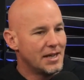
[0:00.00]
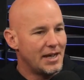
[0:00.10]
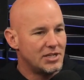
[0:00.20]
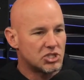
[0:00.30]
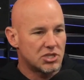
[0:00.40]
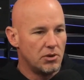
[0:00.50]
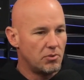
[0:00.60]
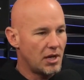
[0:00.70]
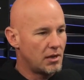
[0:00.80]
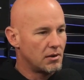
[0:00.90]
And so
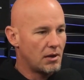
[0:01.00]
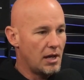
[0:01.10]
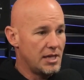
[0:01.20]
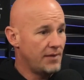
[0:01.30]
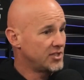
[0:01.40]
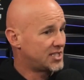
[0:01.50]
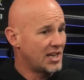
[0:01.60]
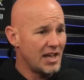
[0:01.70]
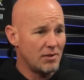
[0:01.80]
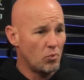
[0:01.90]
even
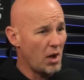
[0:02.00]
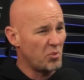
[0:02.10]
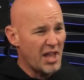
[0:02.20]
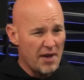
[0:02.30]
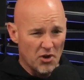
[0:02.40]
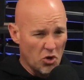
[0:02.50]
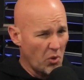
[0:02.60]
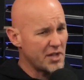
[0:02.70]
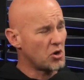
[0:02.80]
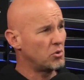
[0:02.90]
today, while we have a
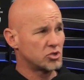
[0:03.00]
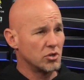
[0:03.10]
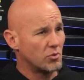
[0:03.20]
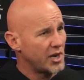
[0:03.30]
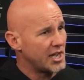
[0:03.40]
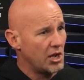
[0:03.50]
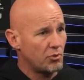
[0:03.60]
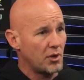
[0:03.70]
great culture and a great health,